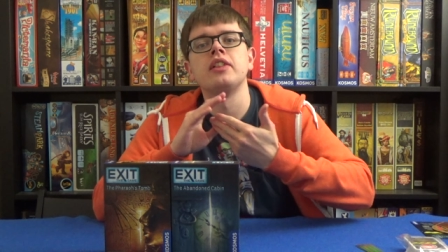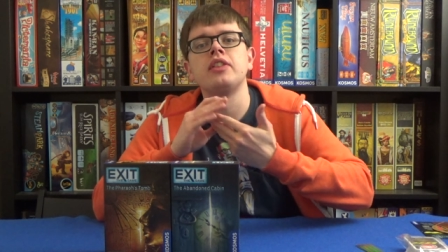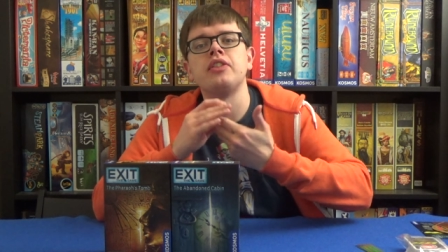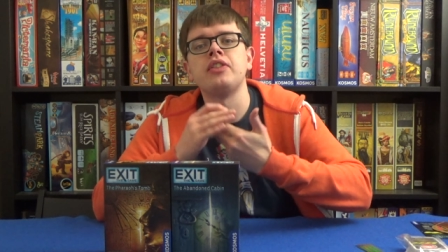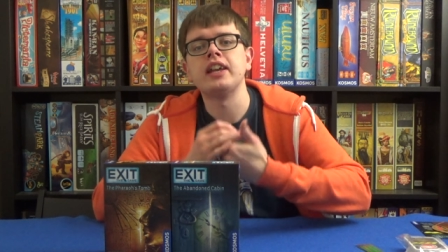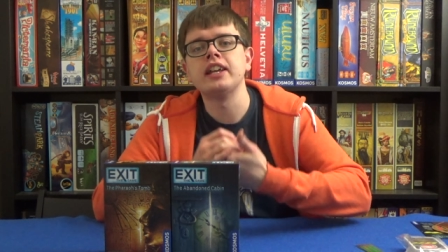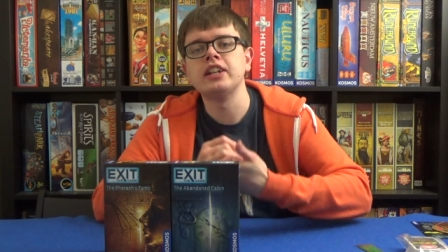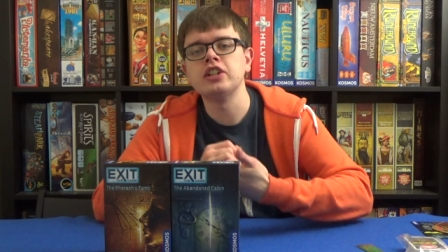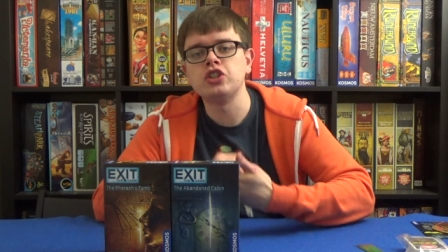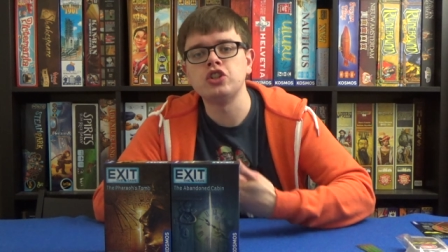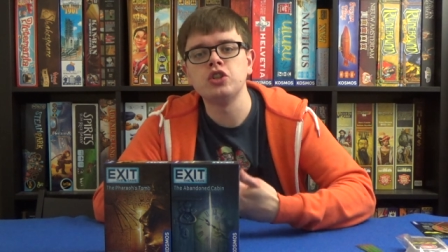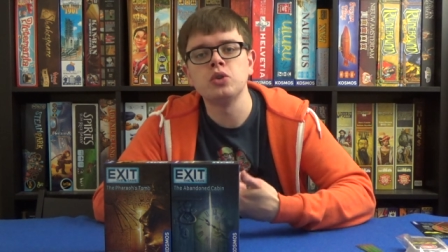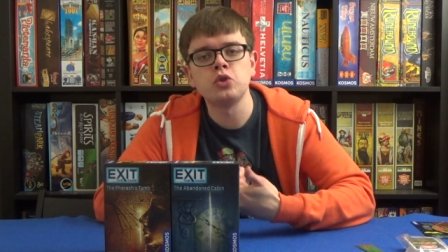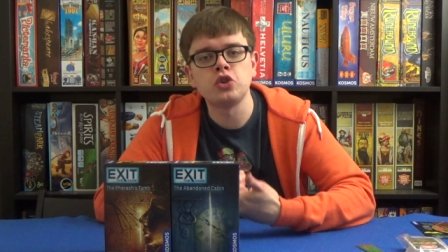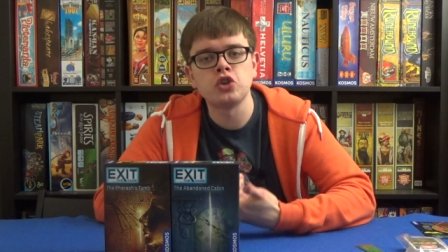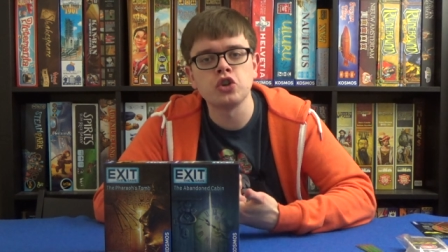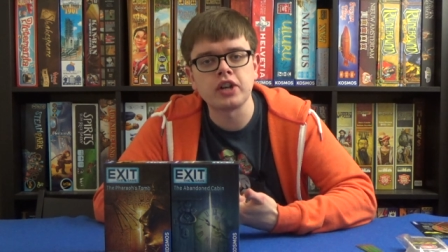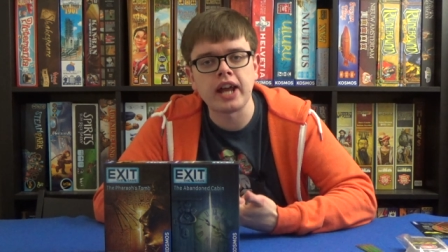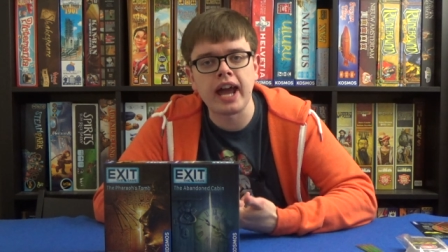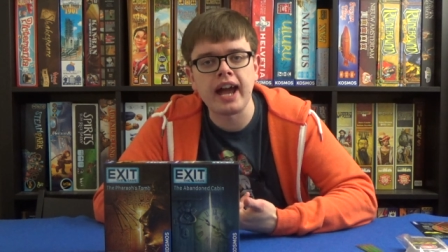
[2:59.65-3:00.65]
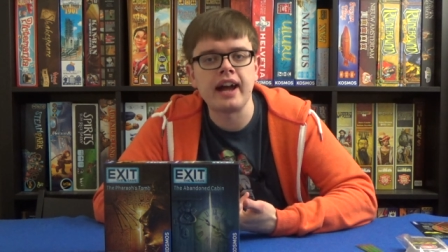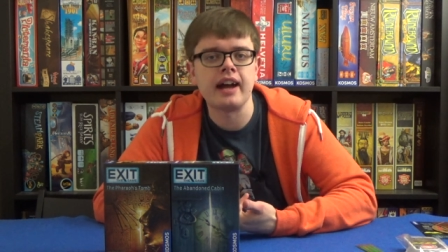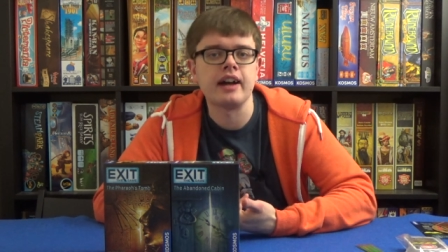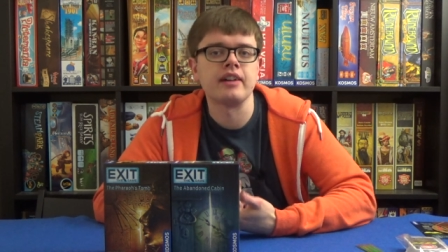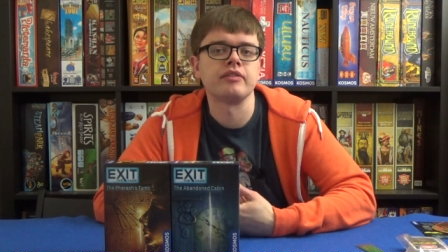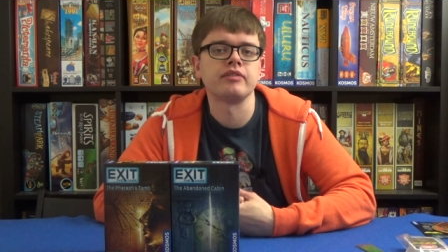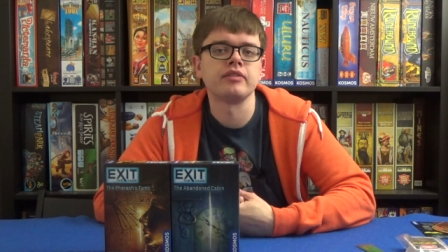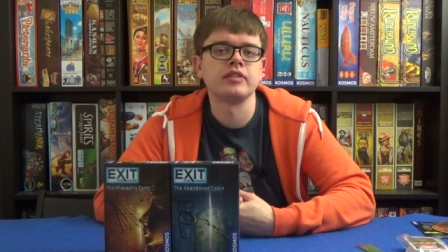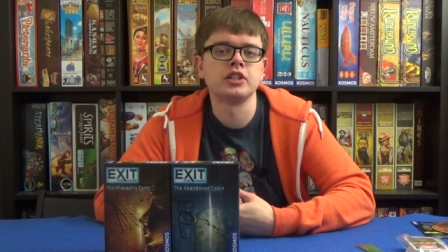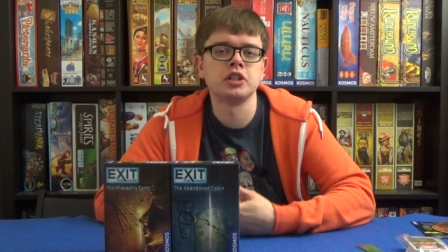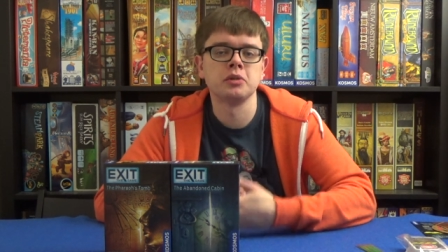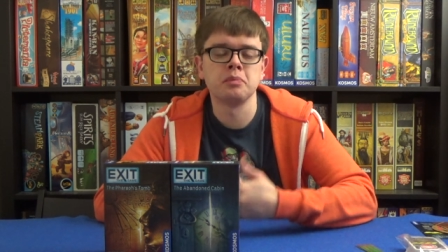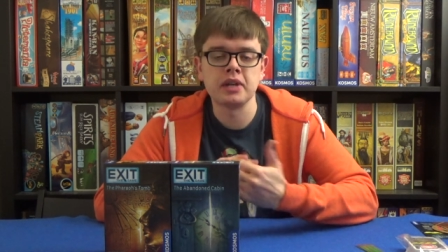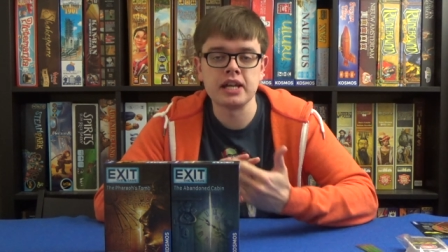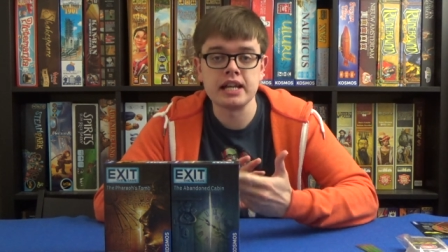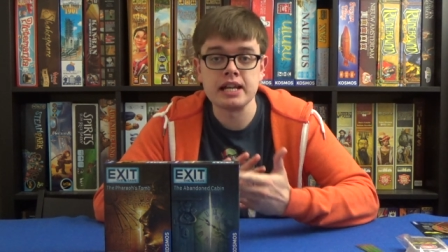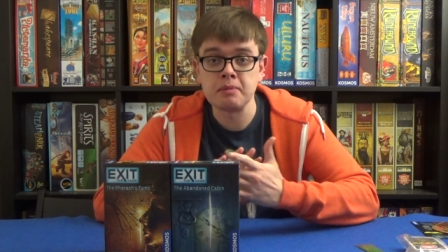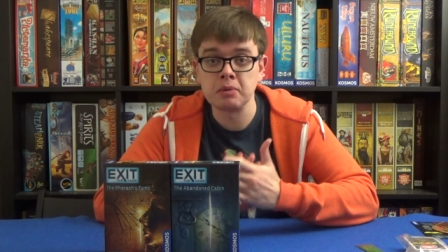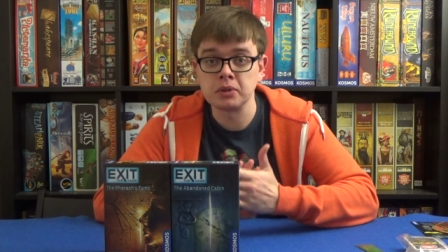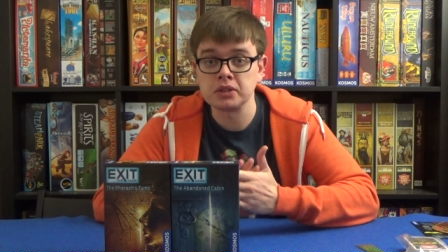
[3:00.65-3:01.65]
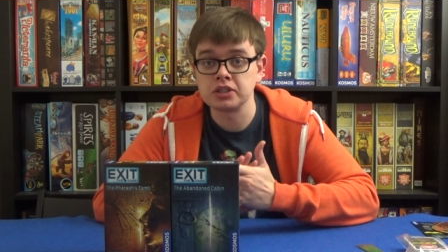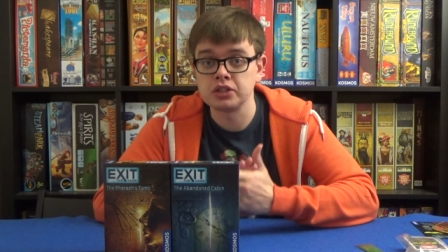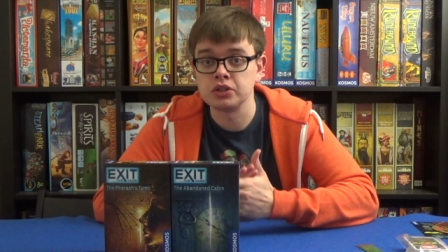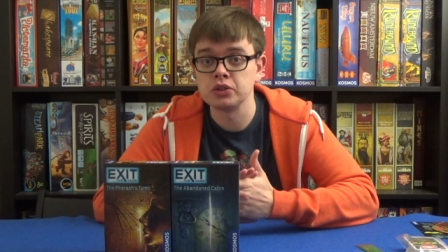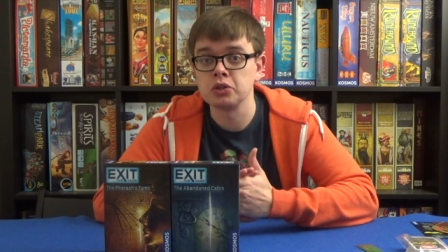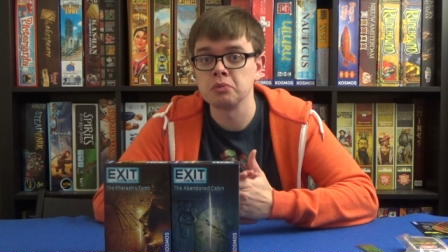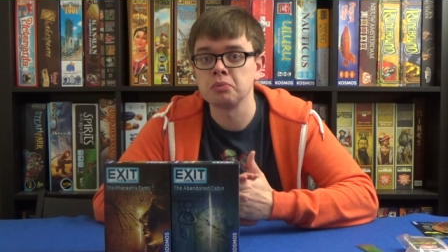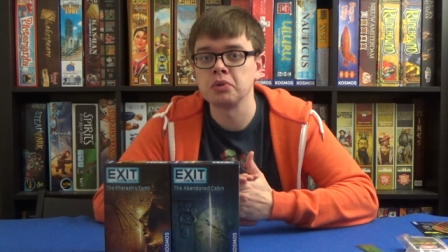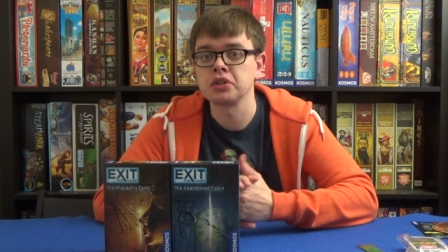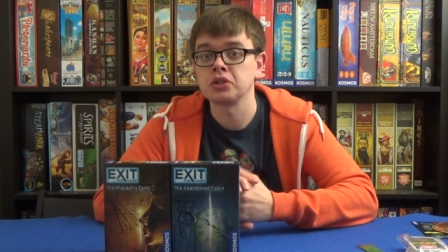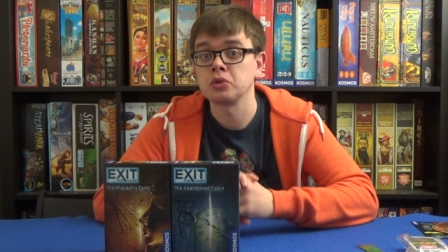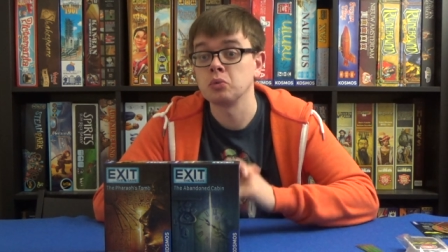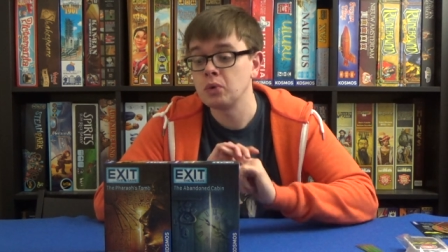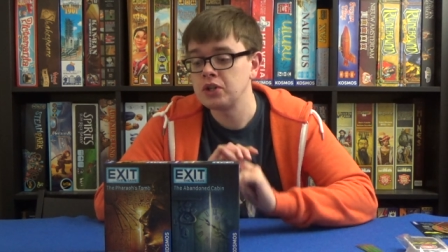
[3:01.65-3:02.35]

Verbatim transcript: things you should have to be able to do the puzzle,